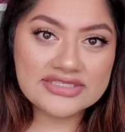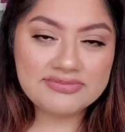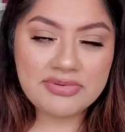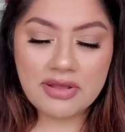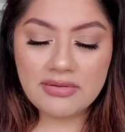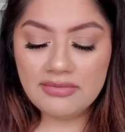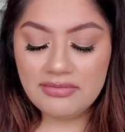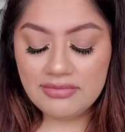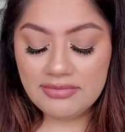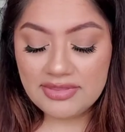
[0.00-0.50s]
okay, it's
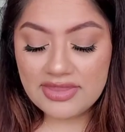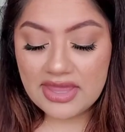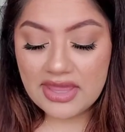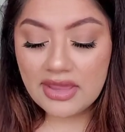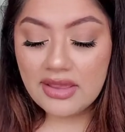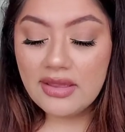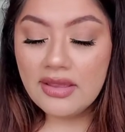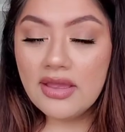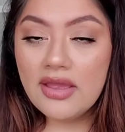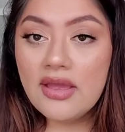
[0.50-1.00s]
probably
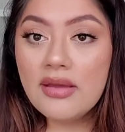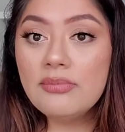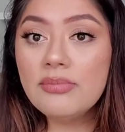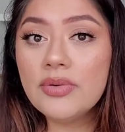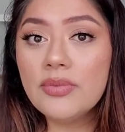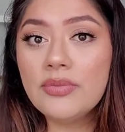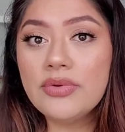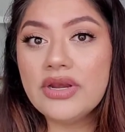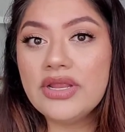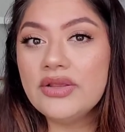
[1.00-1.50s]
that.
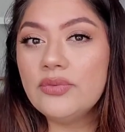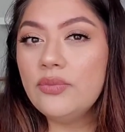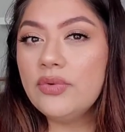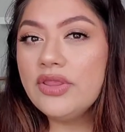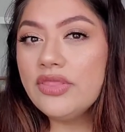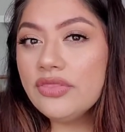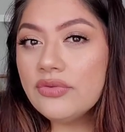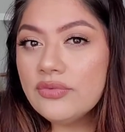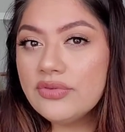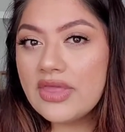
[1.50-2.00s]
But when I
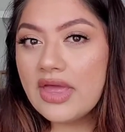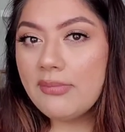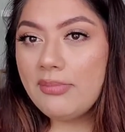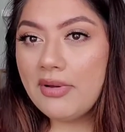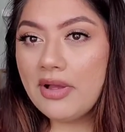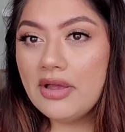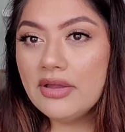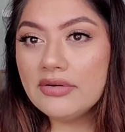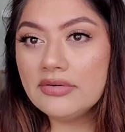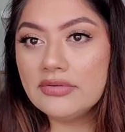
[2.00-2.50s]
went through
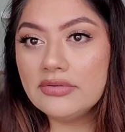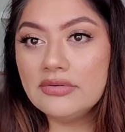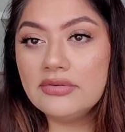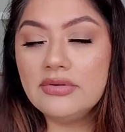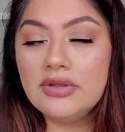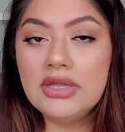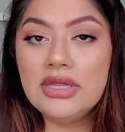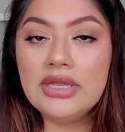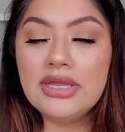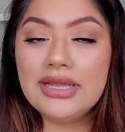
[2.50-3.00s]
that
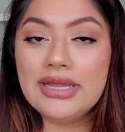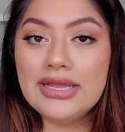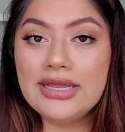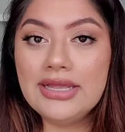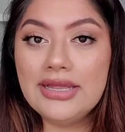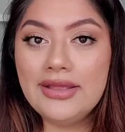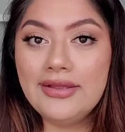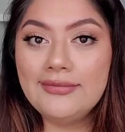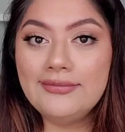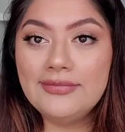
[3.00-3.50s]
bottle,
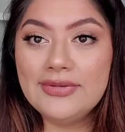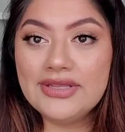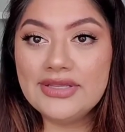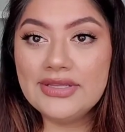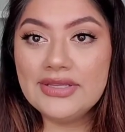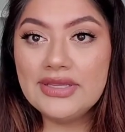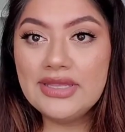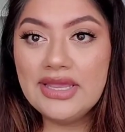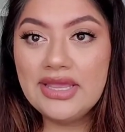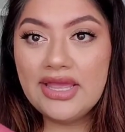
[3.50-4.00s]
um,
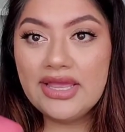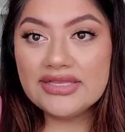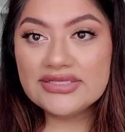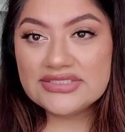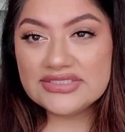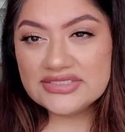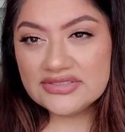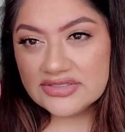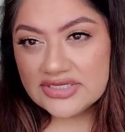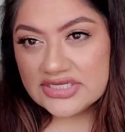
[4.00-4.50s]

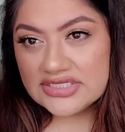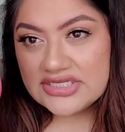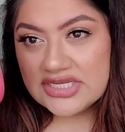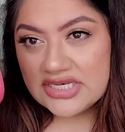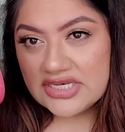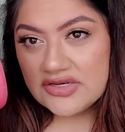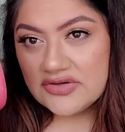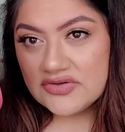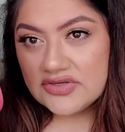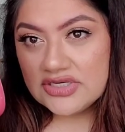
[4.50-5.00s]
I still
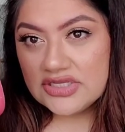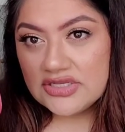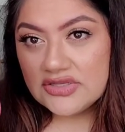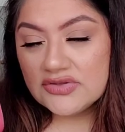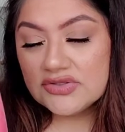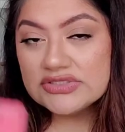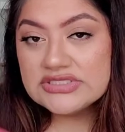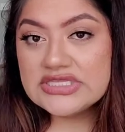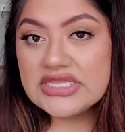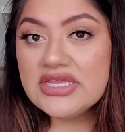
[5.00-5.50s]
continued to
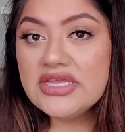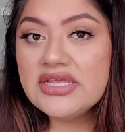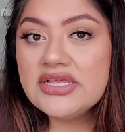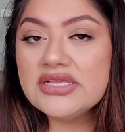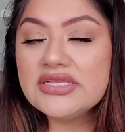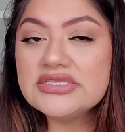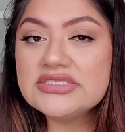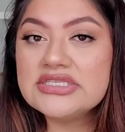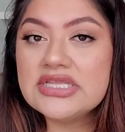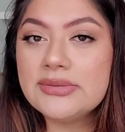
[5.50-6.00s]
use
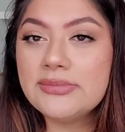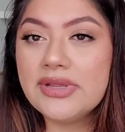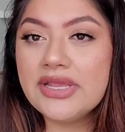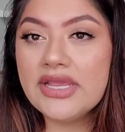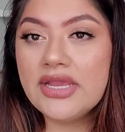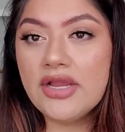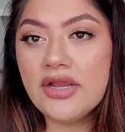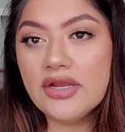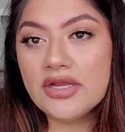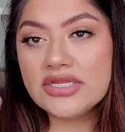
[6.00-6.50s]
this and
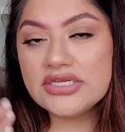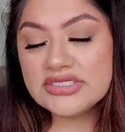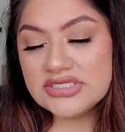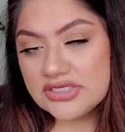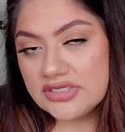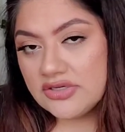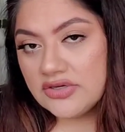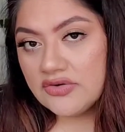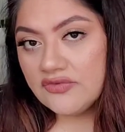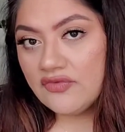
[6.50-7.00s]
my hair
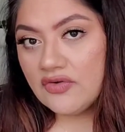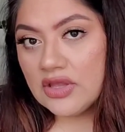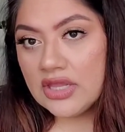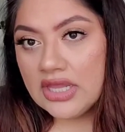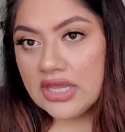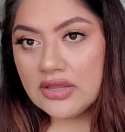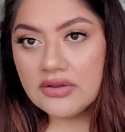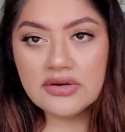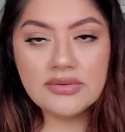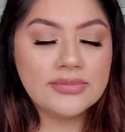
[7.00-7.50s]
continued to
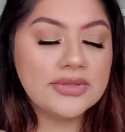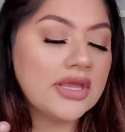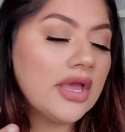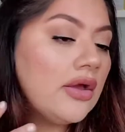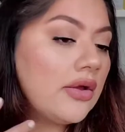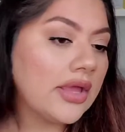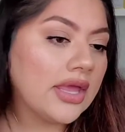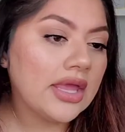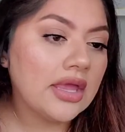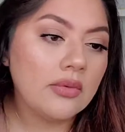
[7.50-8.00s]
fall out. And I'm
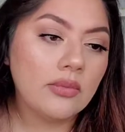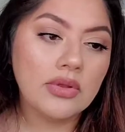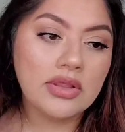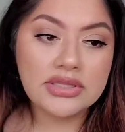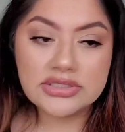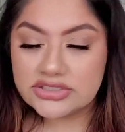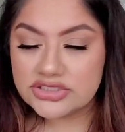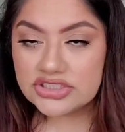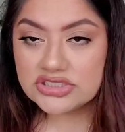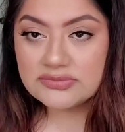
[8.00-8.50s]
like, okay,
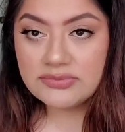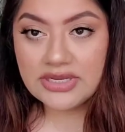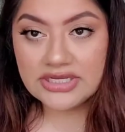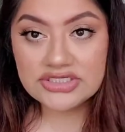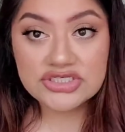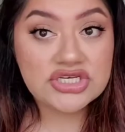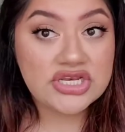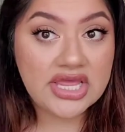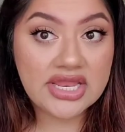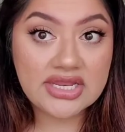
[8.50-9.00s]
well, it's just
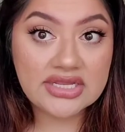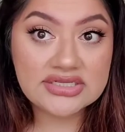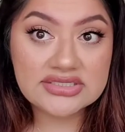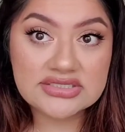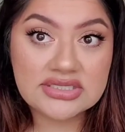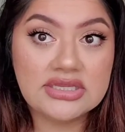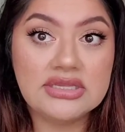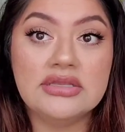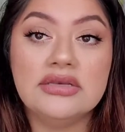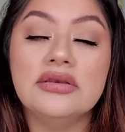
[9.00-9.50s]
my
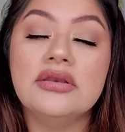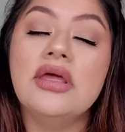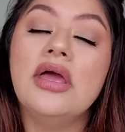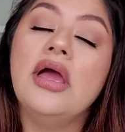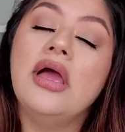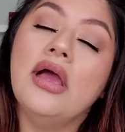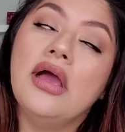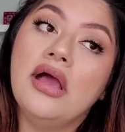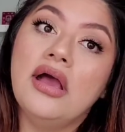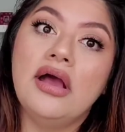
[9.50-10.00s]
genetics
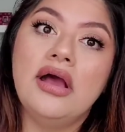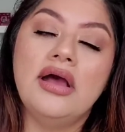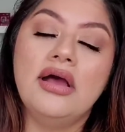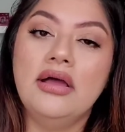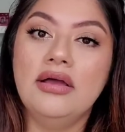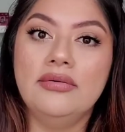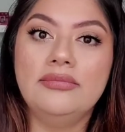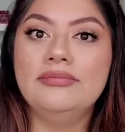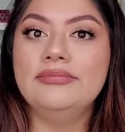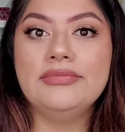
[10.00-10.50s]
and
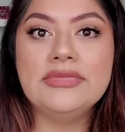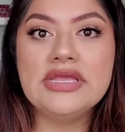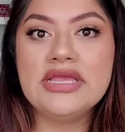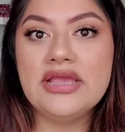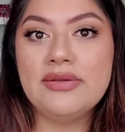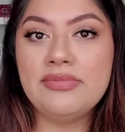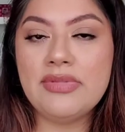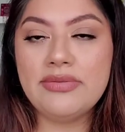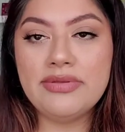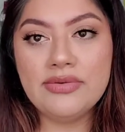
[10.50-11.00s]
um,
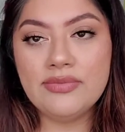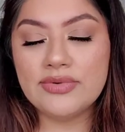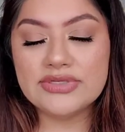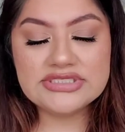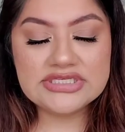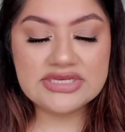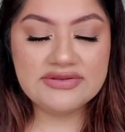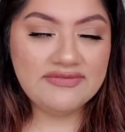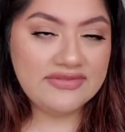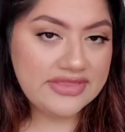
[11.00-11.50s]
maybe it
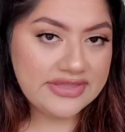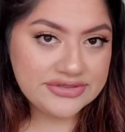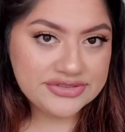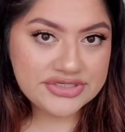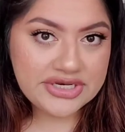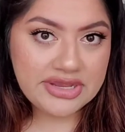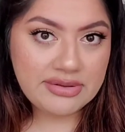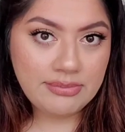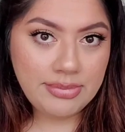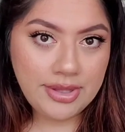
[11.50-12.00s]
wasn't even
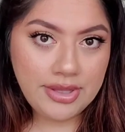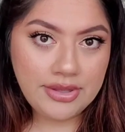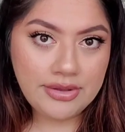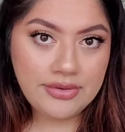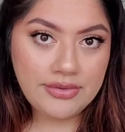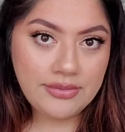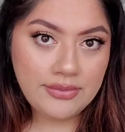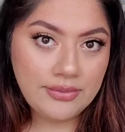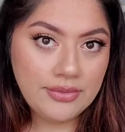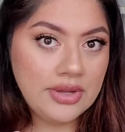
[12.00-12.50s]
the
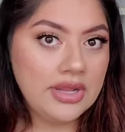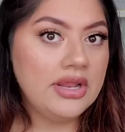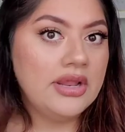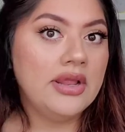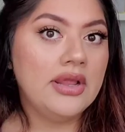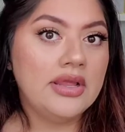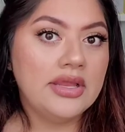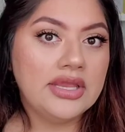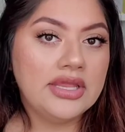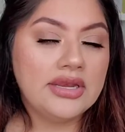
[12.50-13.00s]
shampoo,
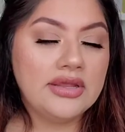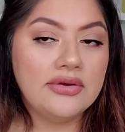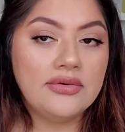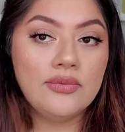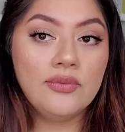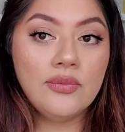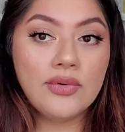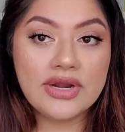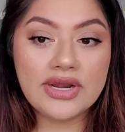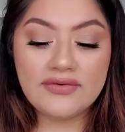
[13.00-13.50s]
you
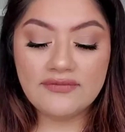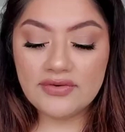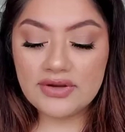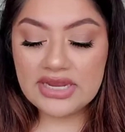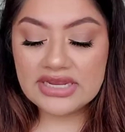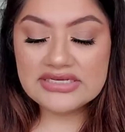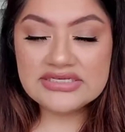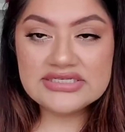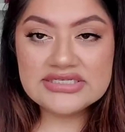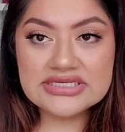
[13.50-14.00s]
know,
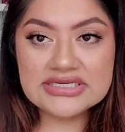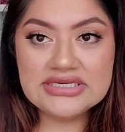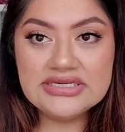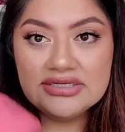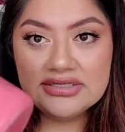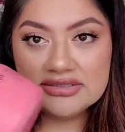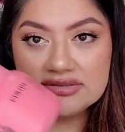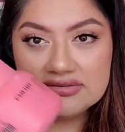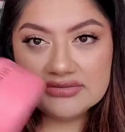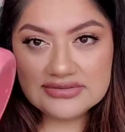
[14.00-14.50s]
whatever. I
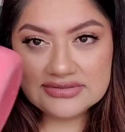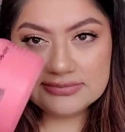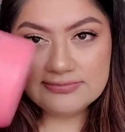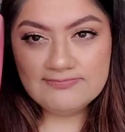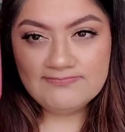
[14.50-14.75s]
didn't,